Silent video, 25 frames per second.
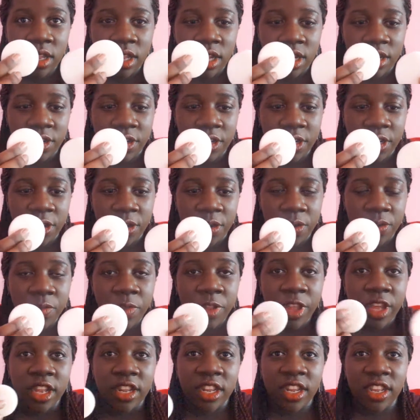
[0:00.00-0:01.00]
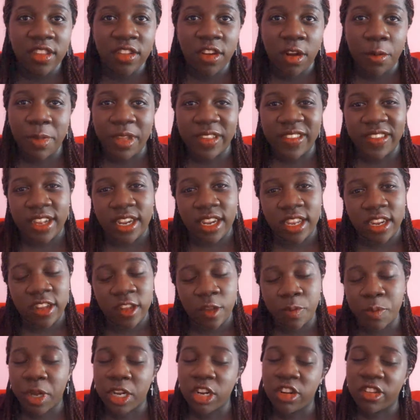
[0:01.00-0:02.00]
There you go. These are basically the
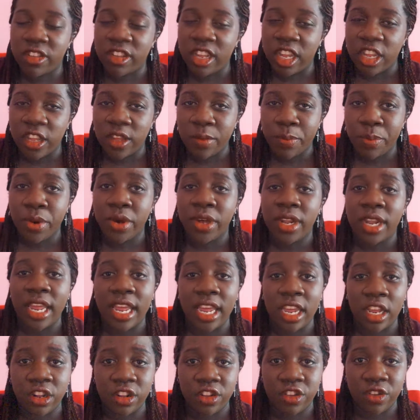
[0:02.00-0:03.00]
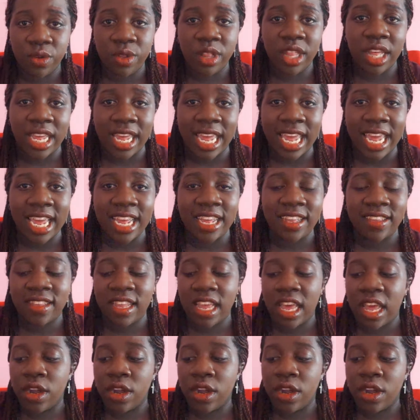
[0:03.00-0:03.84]
sponges that you put into the case,